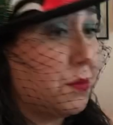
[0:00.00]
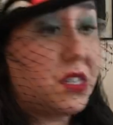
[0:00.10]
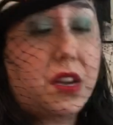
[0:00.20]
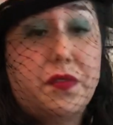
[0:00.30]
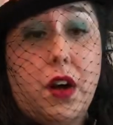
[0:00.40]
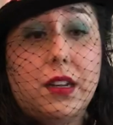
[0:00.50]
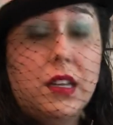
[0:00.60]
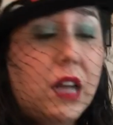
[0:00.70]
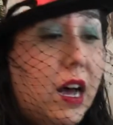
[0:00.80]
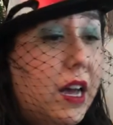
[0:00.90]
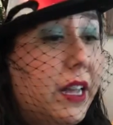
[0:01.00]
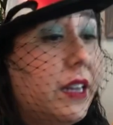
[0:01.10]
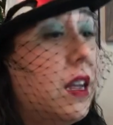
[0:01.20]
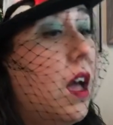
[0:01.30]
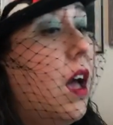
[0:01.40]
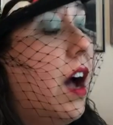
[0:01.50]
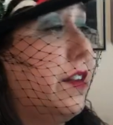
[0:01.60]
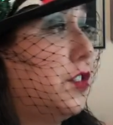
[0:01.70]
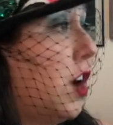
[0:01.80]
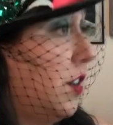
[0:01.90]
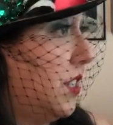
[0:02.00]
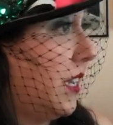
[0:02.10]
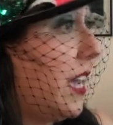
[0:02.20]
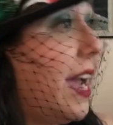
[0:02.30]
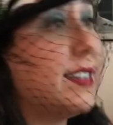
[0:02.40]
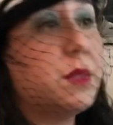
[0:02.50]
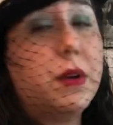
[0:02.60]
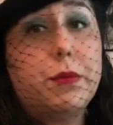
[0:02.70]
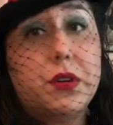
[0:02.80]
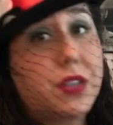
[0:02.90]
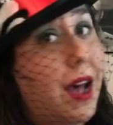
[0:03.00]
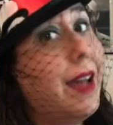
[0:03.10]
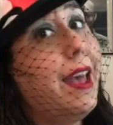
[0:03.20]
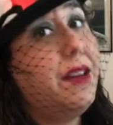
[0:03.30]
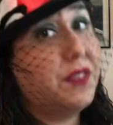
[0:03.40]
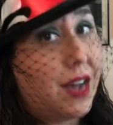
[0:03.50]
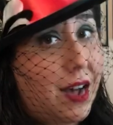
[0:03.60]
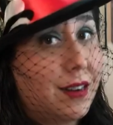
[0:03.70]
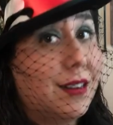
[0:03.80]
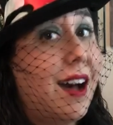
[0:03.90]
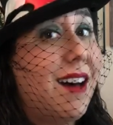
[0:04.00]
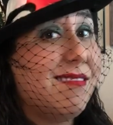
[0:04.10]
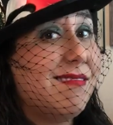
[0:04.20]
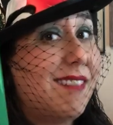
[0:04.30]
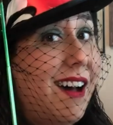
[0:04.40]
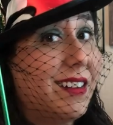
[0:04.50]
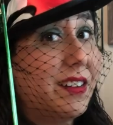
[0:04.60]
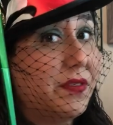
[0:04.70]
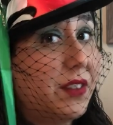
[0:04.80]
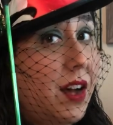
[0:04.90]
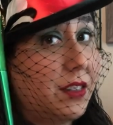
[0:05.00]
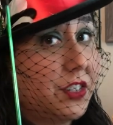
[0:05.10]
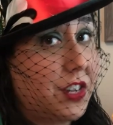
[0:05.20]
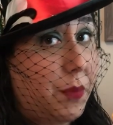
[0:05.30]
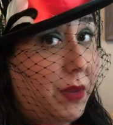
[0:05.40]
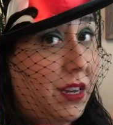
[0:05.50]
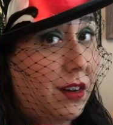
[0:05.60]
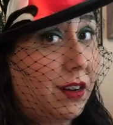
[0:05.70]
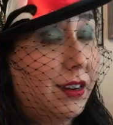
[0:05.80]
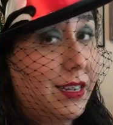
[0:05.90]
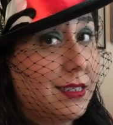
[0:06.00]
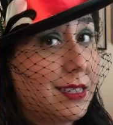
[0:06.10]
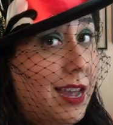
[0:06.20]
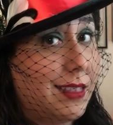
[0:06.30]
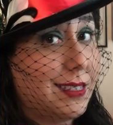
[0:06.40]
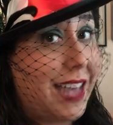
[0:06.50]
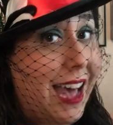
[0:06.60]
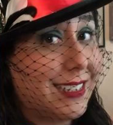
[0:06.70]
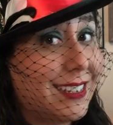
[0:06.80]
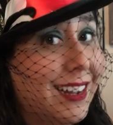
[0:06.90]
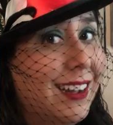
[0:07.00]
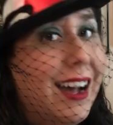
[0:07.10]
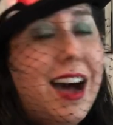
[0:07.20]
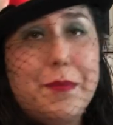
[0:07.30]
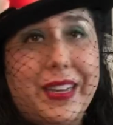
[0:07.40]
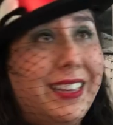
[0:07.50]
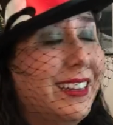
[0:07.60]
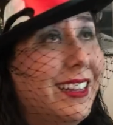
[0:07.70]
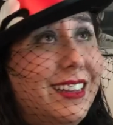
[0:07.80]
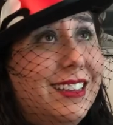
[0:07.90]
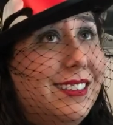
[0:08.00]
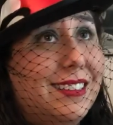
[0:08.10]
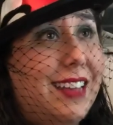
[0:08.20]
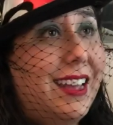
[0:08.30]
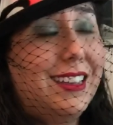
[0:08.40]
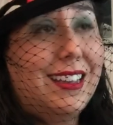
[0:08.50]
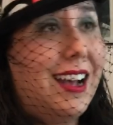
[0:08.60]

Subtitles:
stuff online, I've talked to cast members, I have gotten a lot of knowledge up here inside this hat. I mean, like,